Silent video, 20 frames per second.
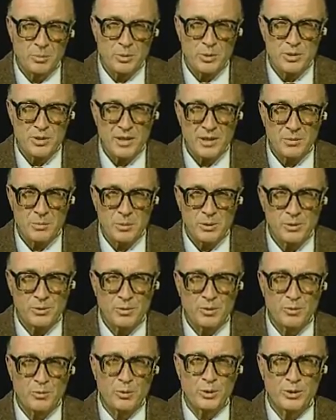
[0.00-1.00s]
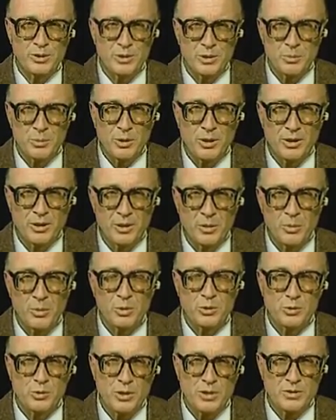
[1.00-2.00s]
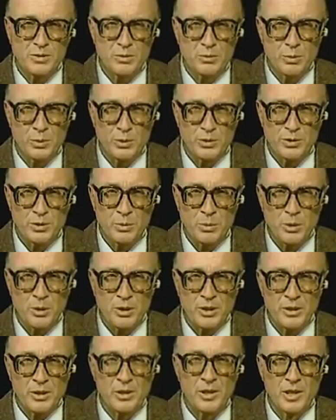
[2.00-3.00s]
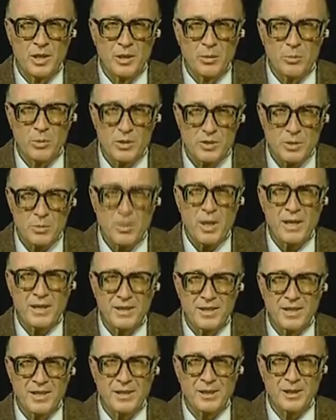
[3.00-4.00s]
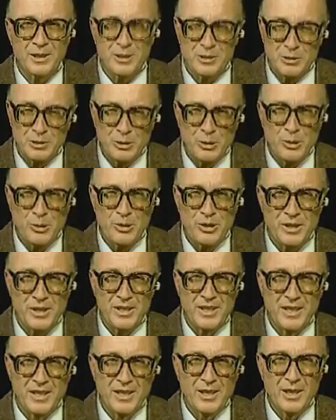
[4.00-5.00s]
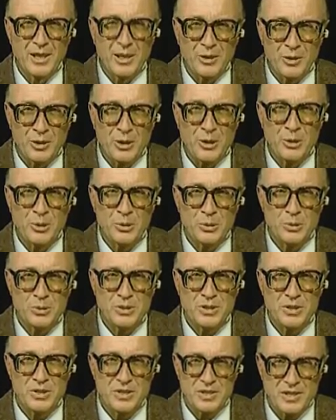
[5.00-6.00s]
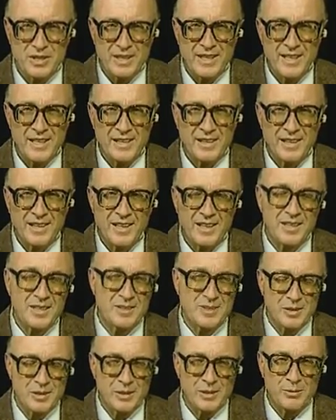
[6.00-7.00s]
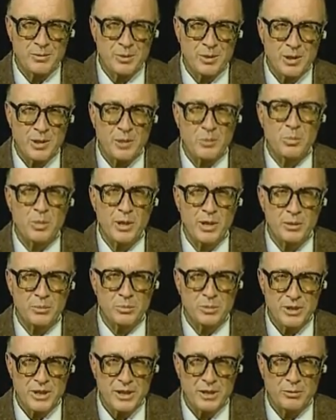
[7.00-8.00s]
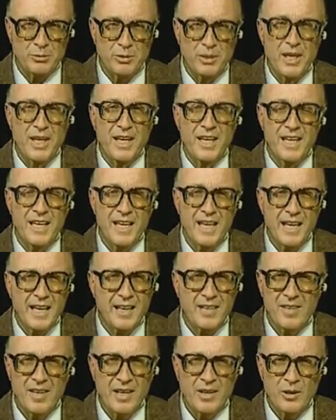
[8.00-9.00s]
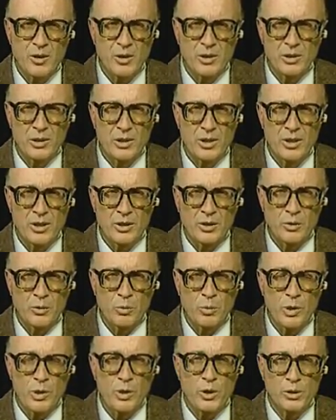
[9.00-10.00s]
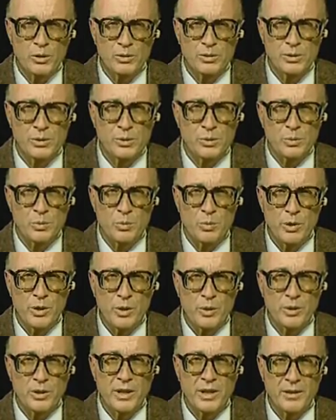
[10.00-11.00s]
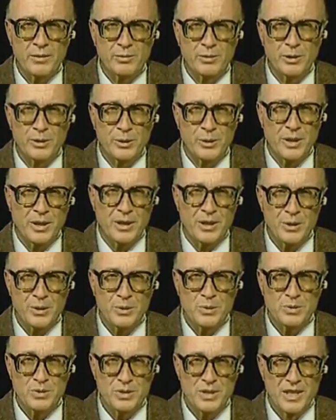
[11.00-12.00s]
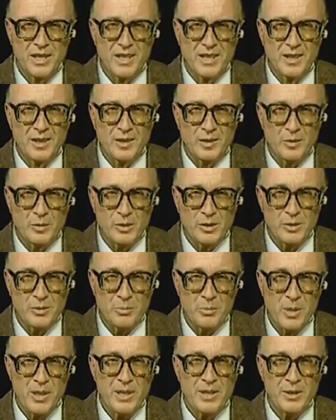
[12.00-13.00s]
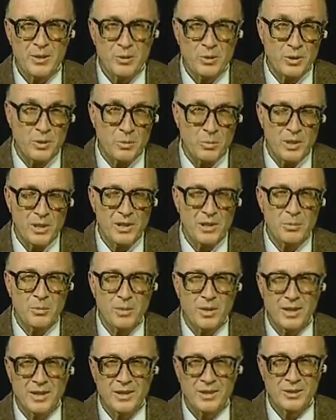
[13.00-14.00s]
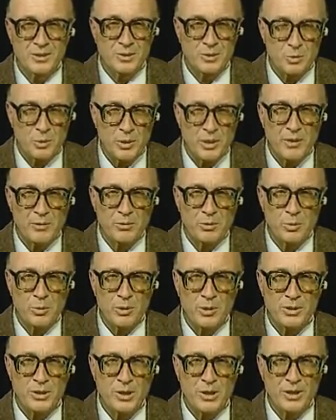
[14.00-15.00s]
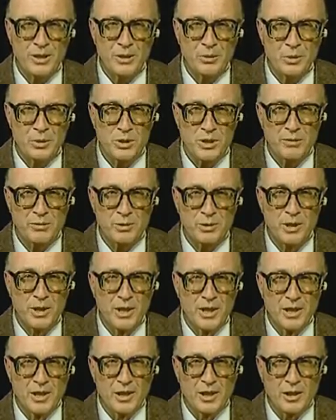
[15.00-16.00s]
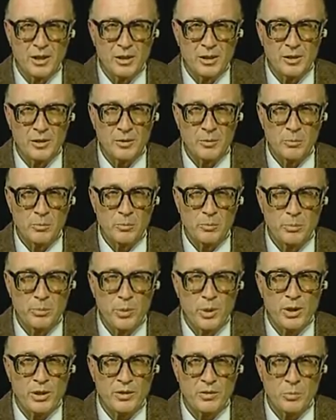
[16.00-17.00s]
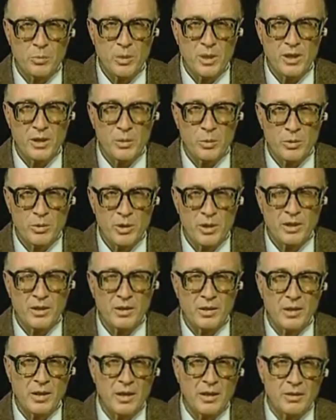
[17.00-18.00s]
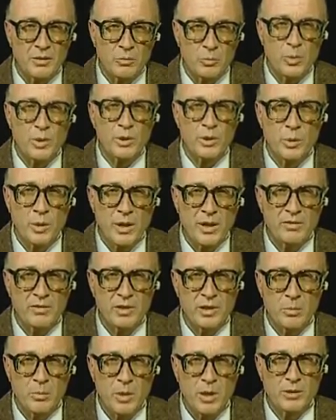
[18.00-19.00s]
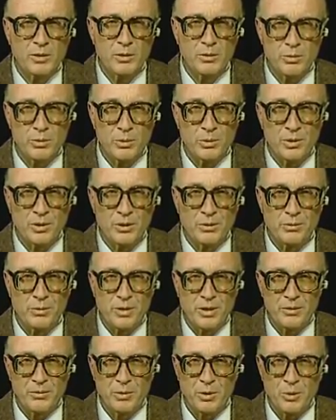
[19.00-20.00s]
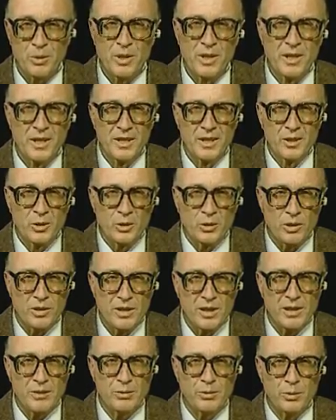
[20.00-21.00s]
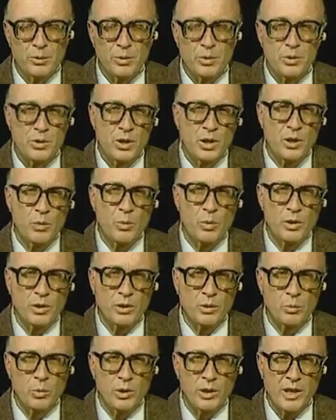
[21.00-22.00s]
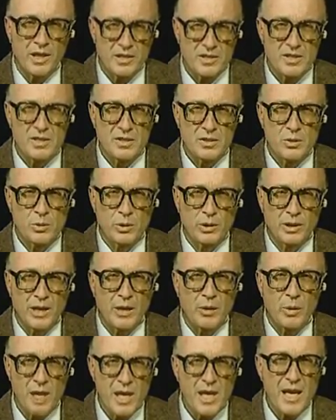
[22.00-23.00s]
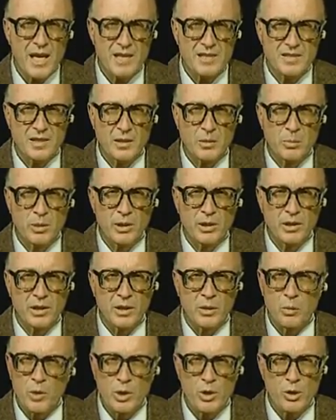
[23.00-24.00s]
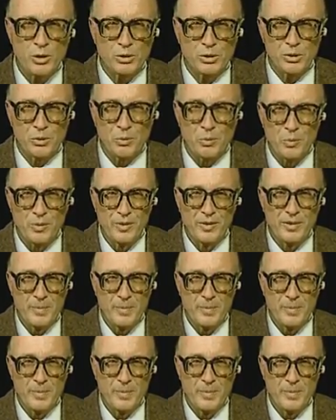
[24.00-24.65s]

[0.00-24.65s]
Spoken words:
presentable voice in America, the most trusted voice in America. Mr. Mondale is learning how to use his style and his delivery and be himself. He had that all along. We all do. We only have to learn how to use the media or the medium as whatever we're talking, whichever part of the media we're in. And when you have a microphone in front of you or a telephone, you talk one-on-one as he's doing now. He has that ability. We all do.